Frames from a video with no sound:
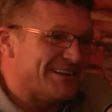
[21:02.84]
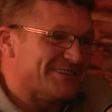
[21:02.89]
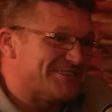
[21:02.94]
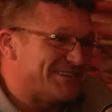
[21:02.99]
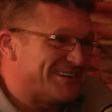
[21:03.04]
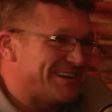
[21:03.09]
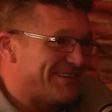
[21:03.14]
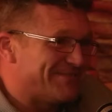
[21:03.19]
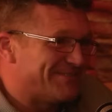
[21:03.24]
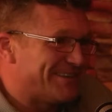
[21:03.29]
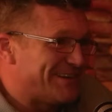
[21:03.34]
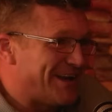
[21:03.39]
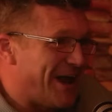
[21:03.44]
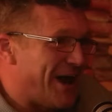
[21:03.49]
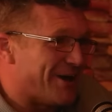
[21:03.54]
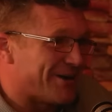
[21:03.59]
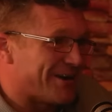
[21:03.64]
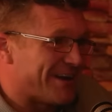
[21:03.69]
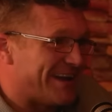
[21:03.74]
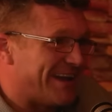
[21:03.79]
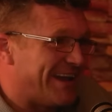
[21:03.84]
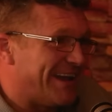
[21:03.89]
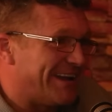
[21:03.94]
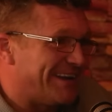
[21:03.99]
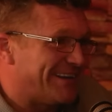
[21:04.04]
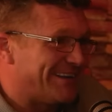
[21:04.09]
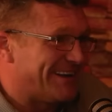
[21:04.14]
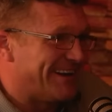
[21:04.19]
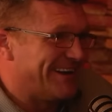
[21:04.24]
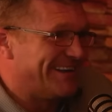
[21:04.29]
And she'd give the dog a
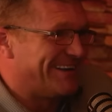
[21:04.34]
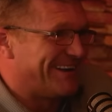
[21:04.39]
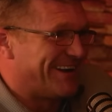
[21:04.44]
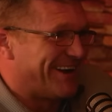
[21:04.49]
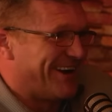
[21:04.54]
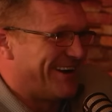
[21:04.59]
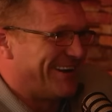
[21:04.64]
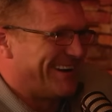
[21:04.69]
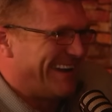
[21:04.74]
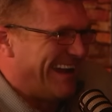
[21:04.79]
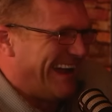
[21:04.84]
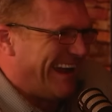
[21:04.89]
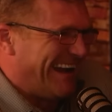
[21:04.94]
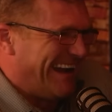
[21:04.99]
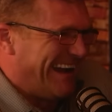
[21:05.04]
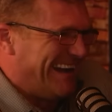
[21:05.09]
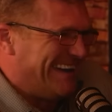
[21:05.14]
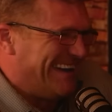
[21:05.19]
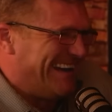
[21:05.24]
kick get